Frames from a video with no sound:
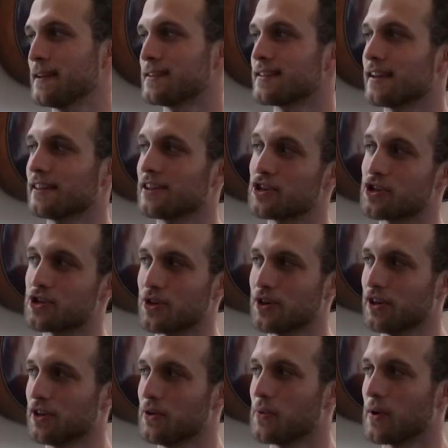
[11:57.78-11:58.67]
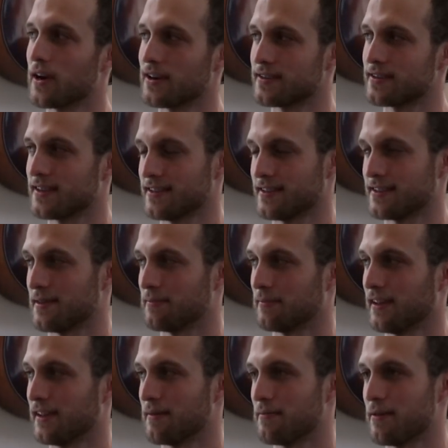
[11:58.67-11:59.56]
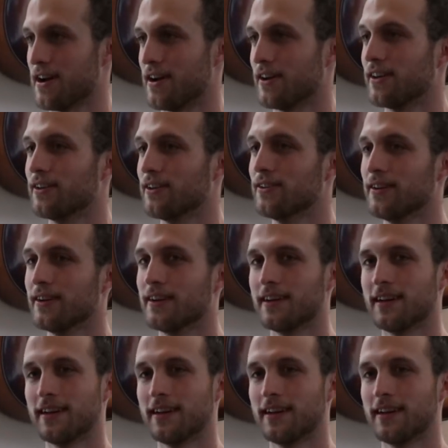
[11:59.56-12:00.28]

It's like the shirt you wear says something about you.